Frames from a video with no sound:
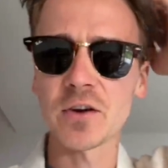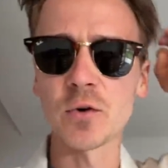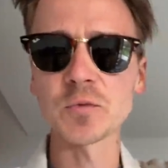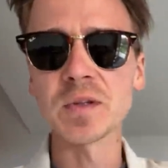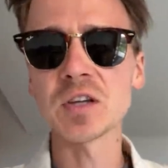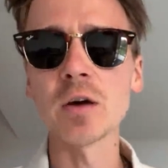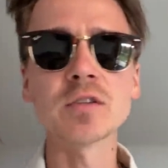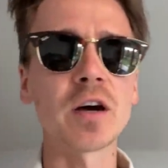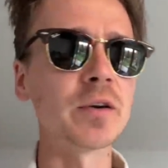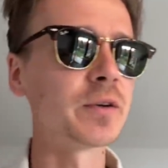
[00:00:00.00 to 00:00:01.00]
calls me
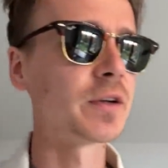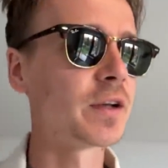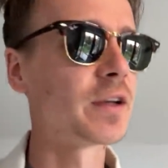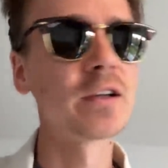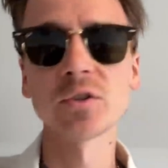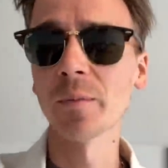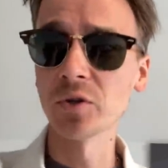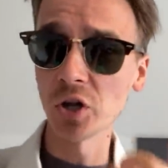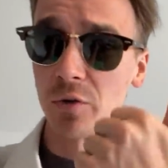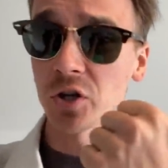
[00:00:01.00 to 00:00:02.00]
Toto. So I'm a
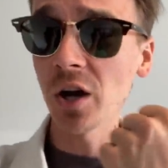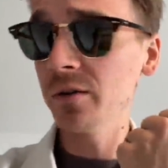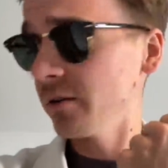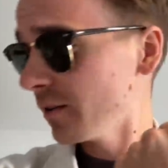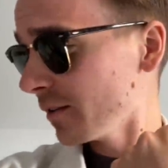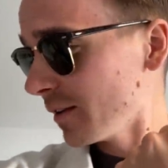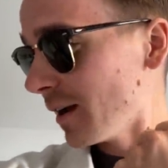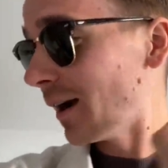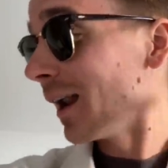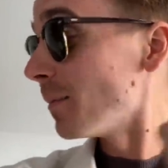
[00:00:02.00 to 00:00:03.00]
Jojo
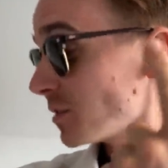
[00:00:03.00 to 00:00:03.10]
and I'm a